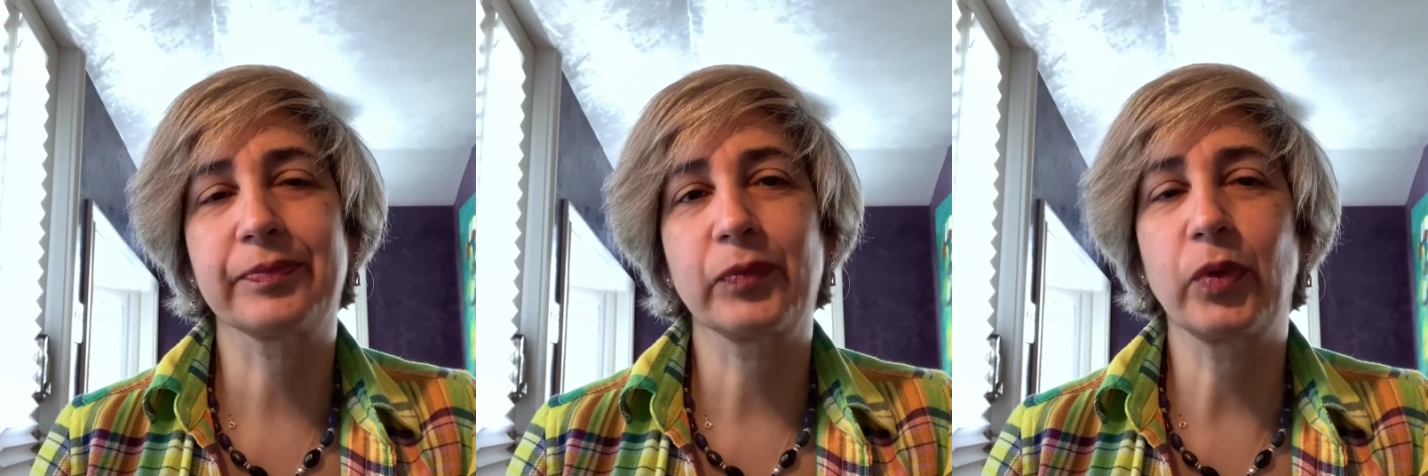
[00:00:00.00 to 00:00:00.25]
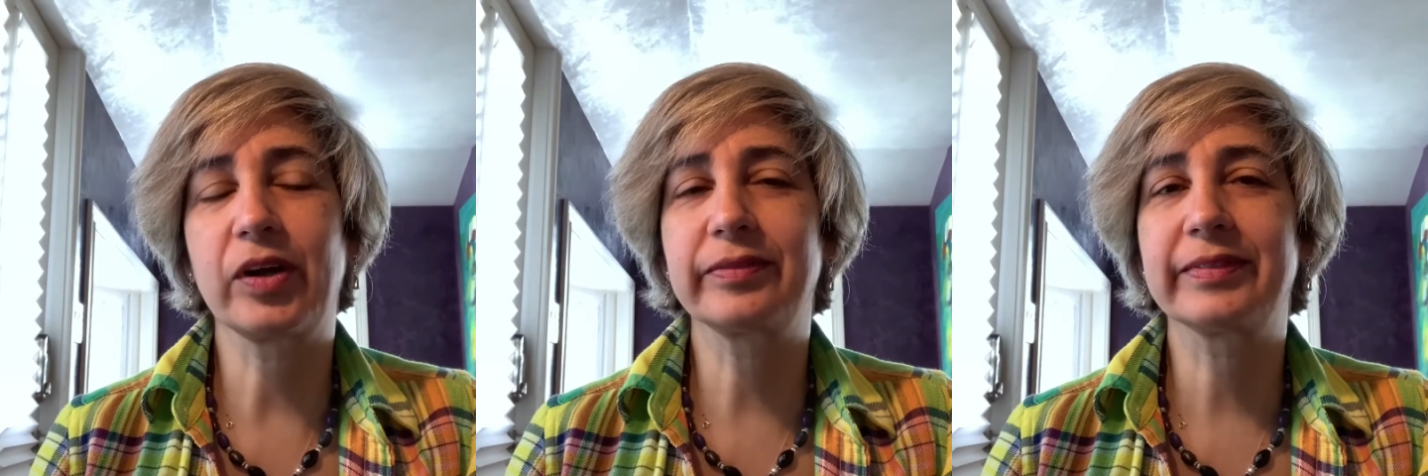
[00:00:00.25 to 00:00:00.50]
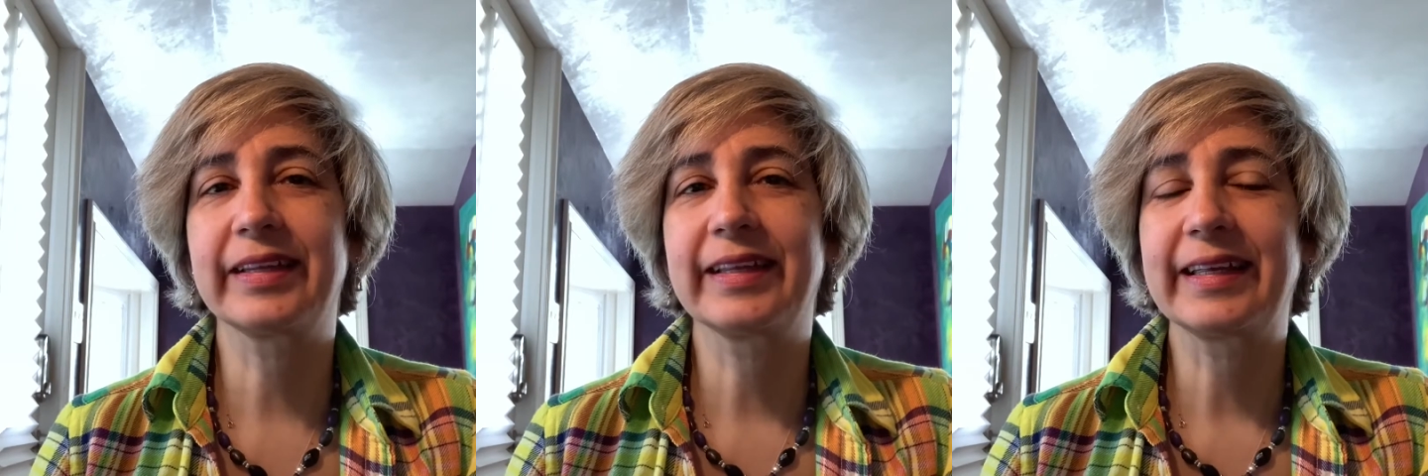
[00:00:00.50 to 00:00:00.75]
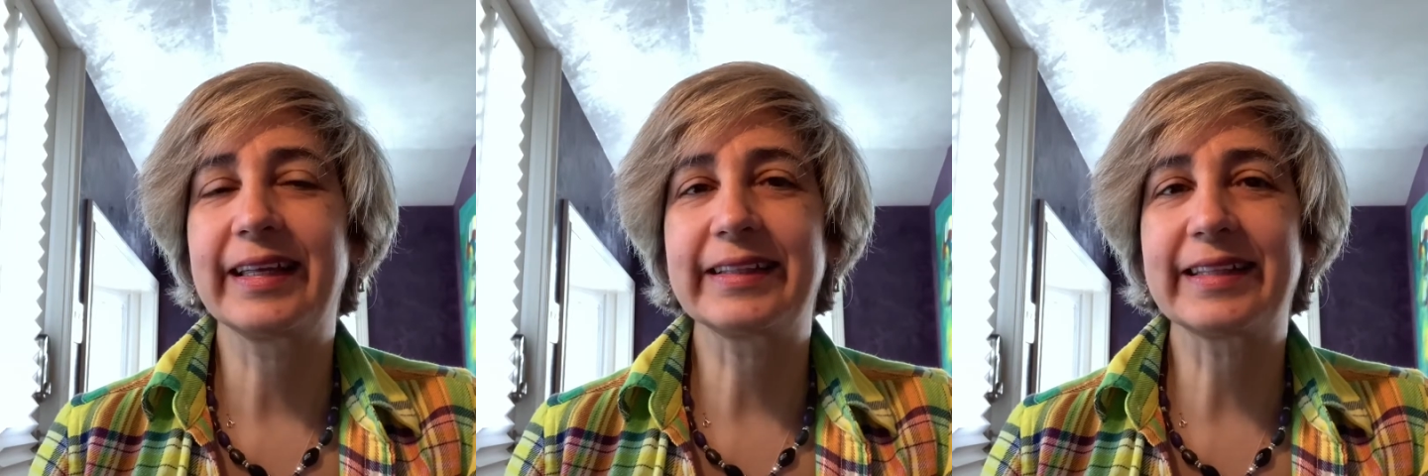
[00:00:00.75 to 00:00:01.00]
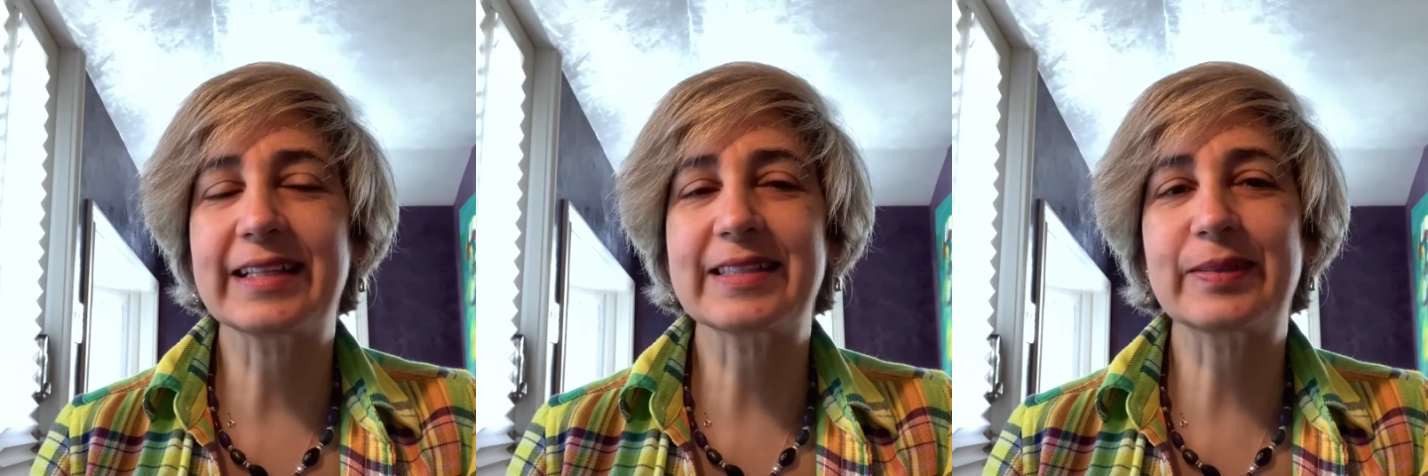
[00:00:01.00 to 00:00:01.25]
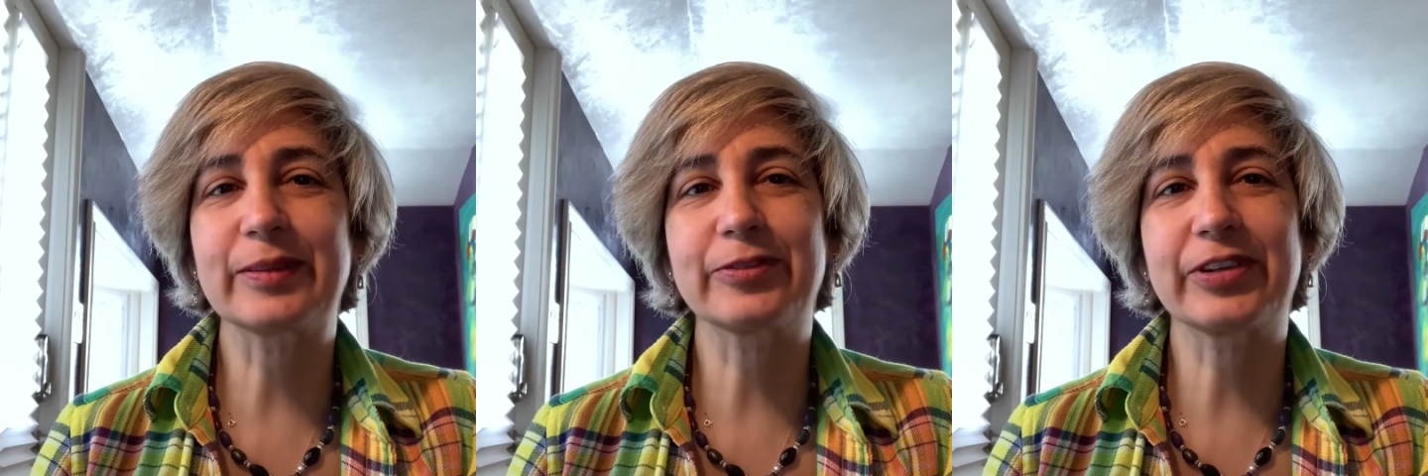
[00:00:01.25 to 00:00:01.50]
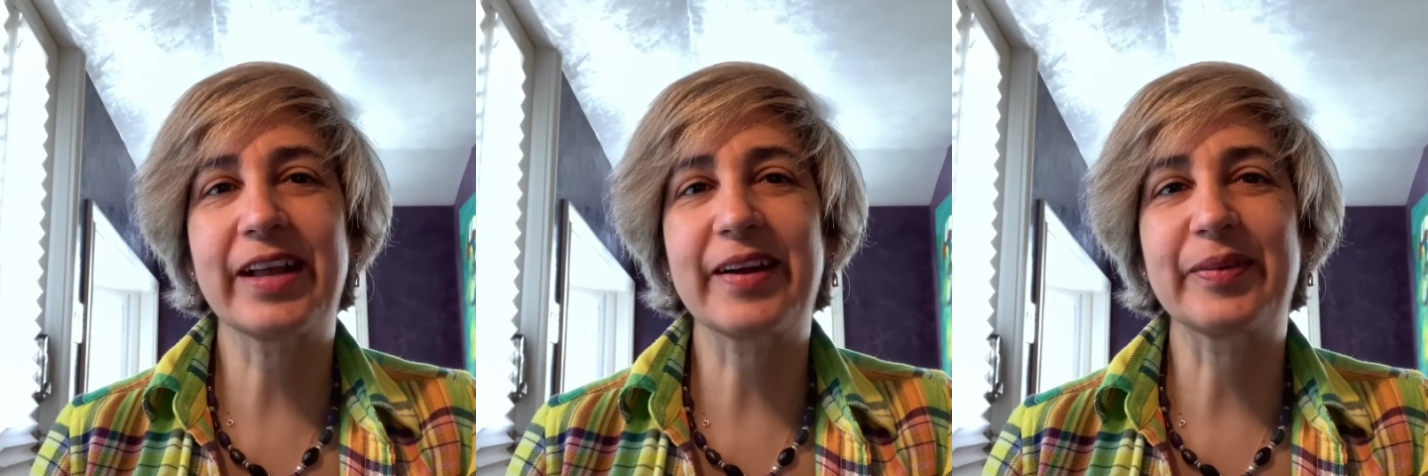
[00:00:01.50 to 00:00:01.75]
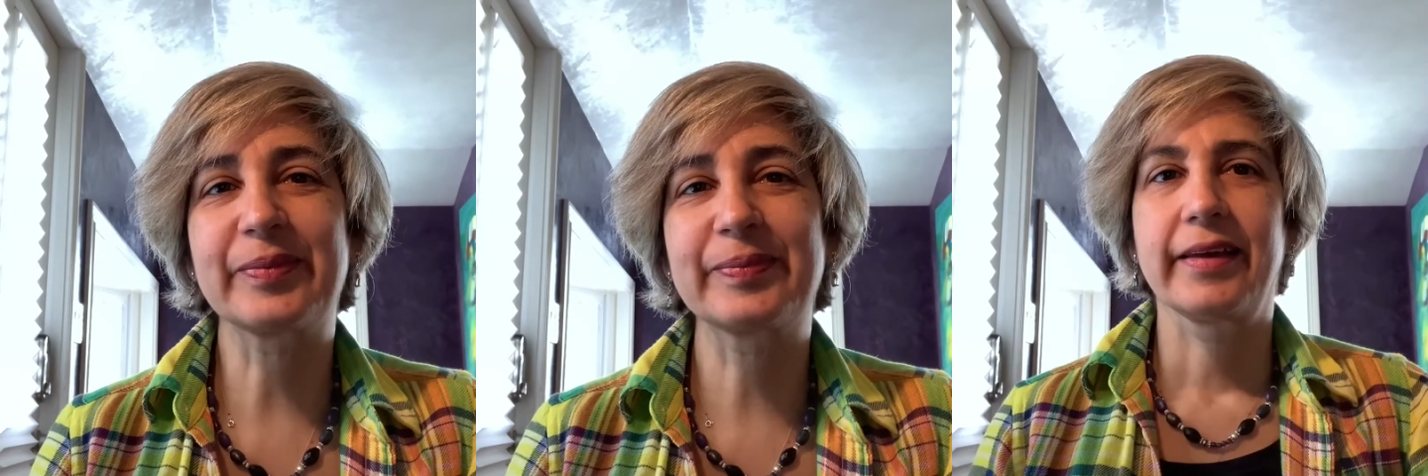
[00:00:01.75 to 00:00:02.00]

Well, and that's all for now.